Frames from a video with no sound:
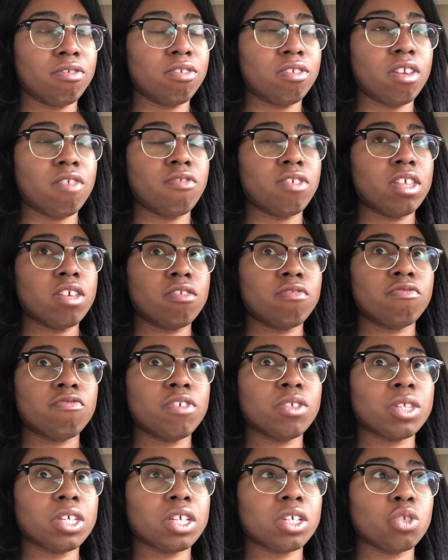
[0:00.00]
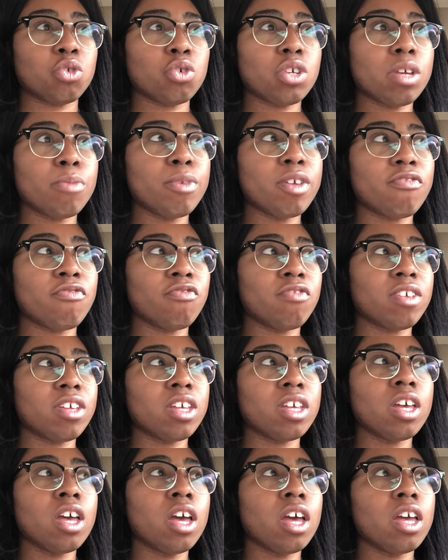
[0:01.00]
everything feels like a dream. If
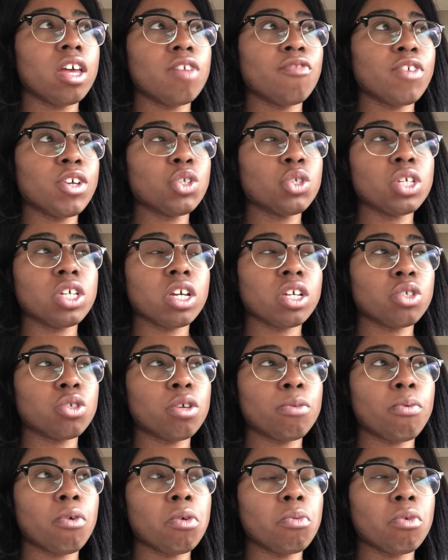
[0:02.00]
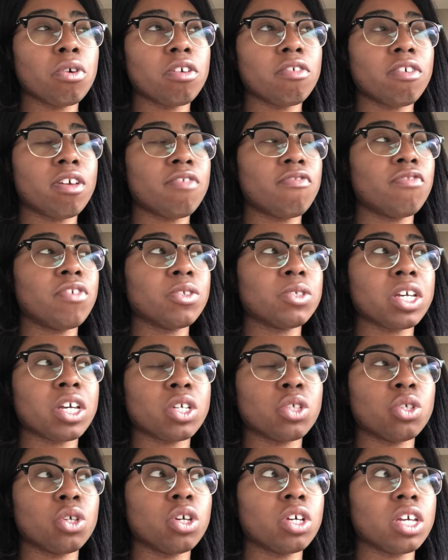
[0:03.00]
eventually got to the point where it feels like
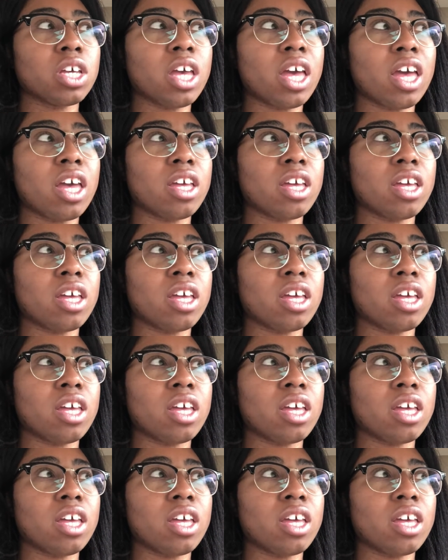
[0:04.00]
I took